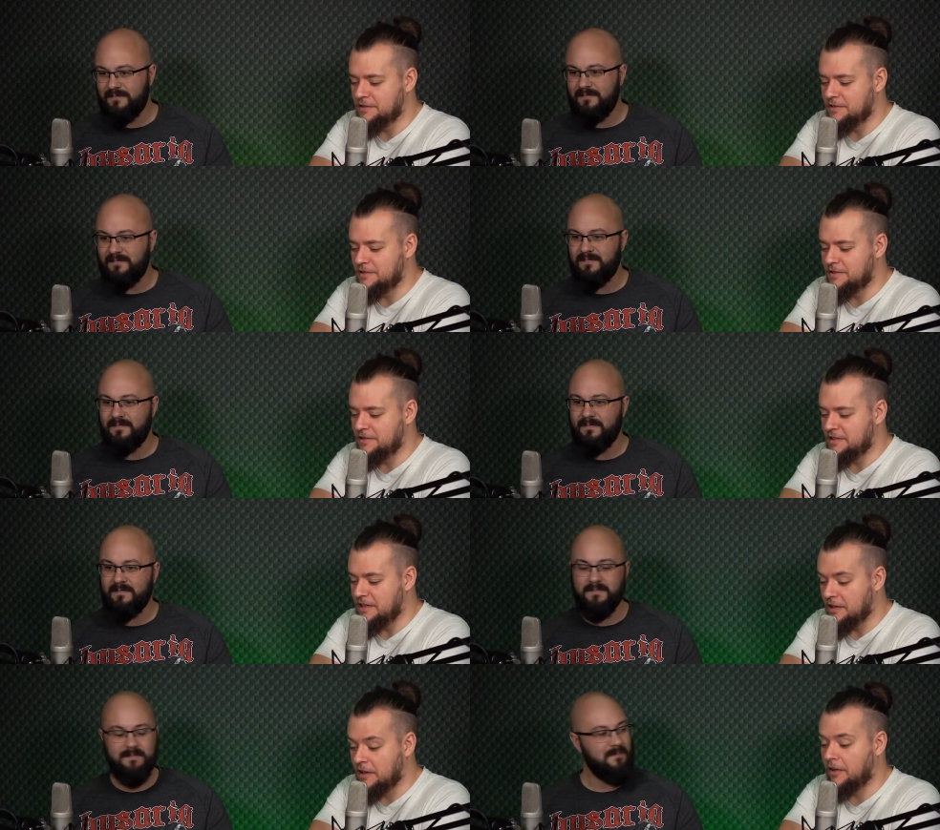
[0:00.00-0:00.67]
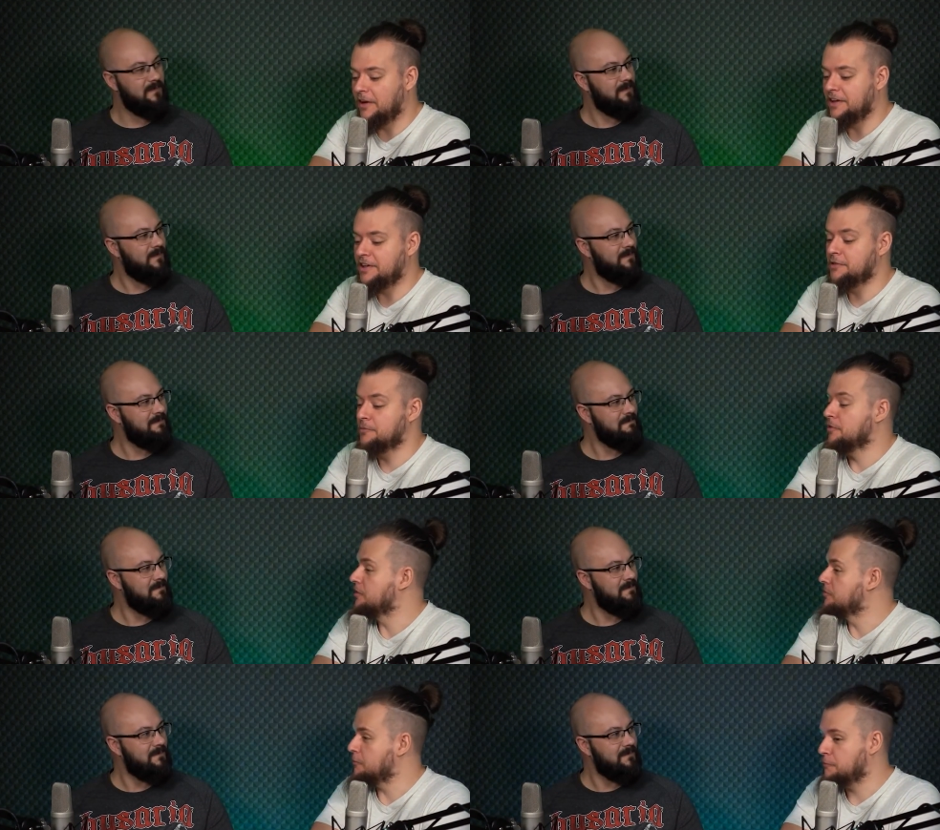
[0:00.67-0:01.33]
Speaker 1: the
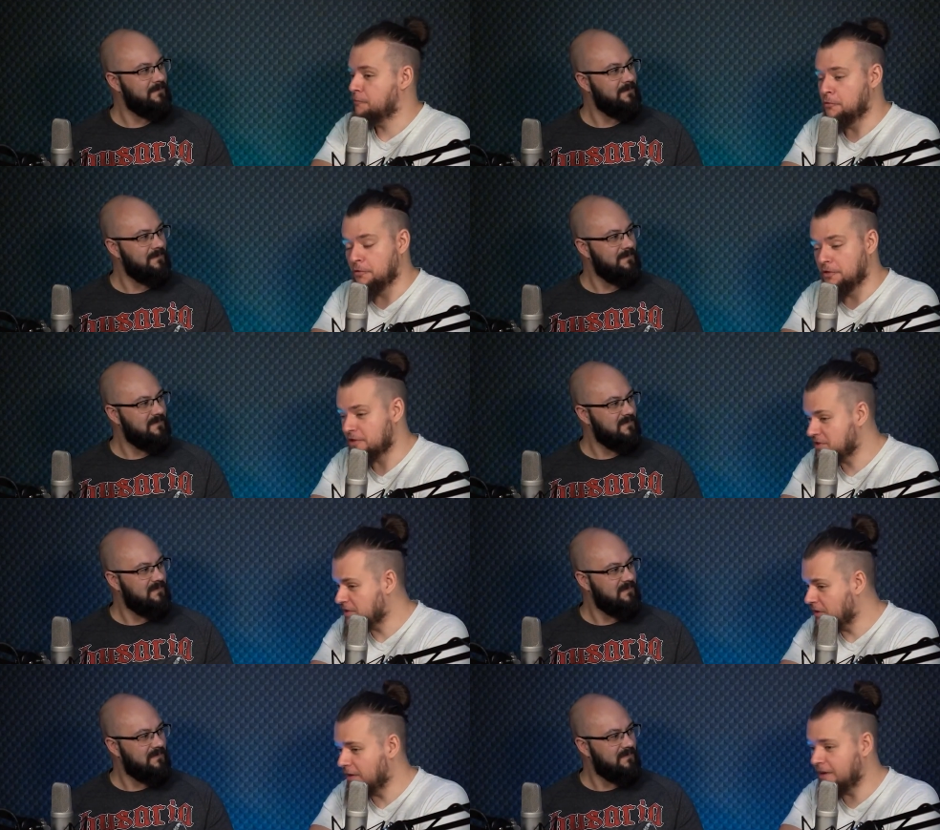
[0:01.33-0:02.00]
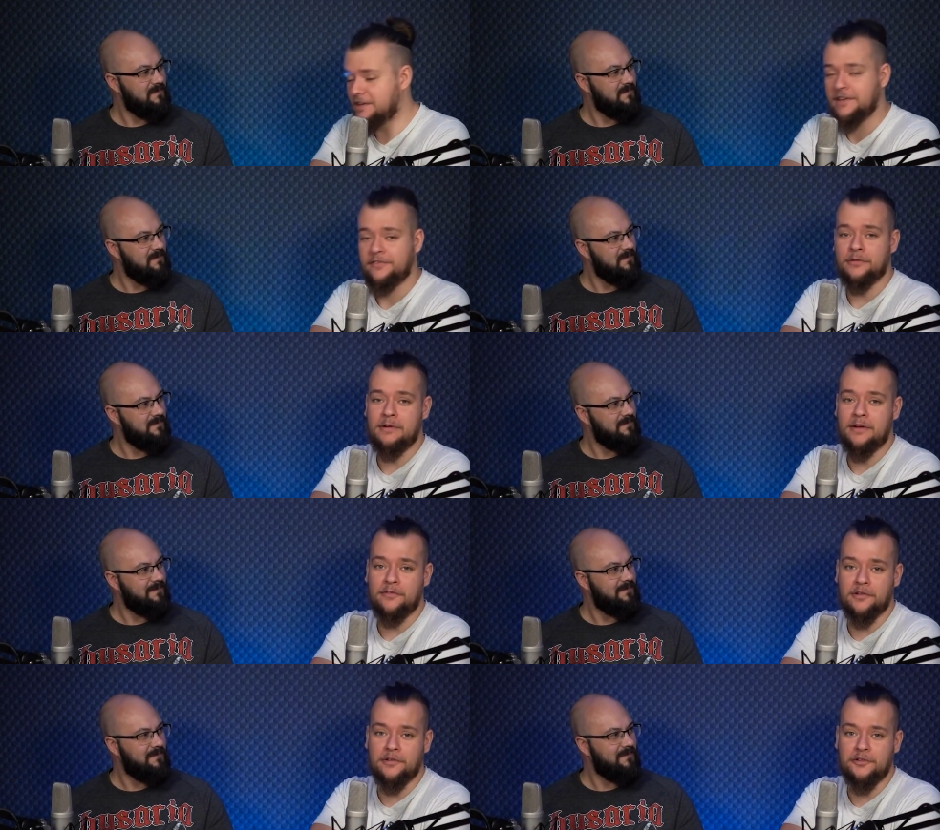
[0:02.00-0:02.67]
Enlightenment, before the scientific
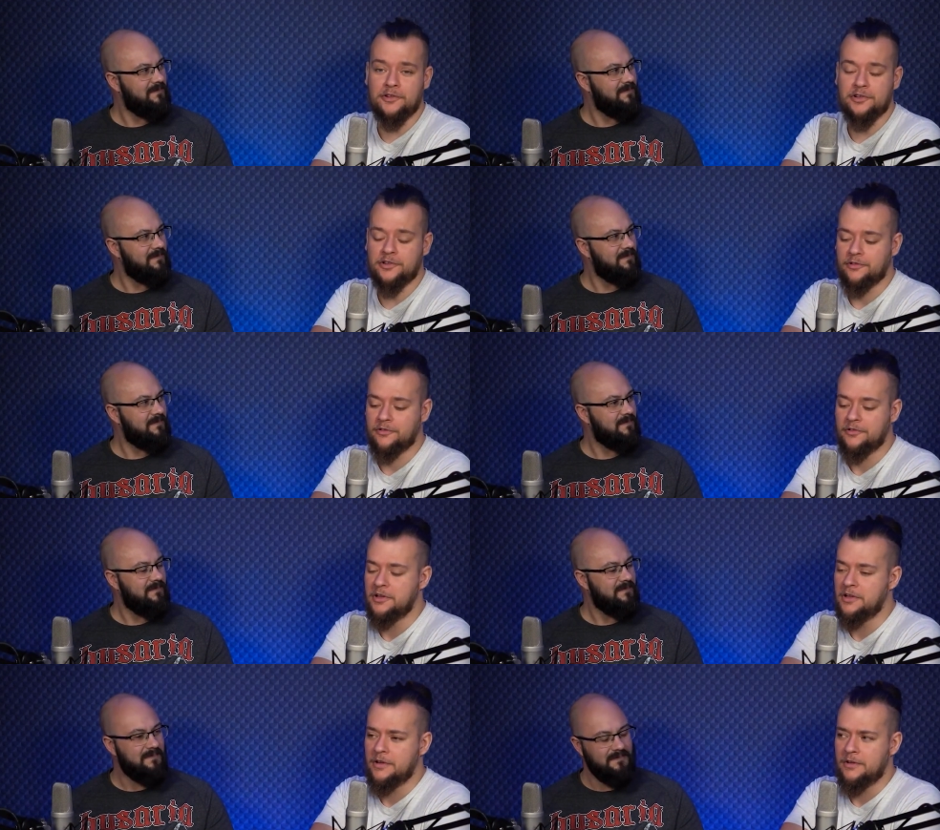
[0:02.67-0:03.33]
revolution,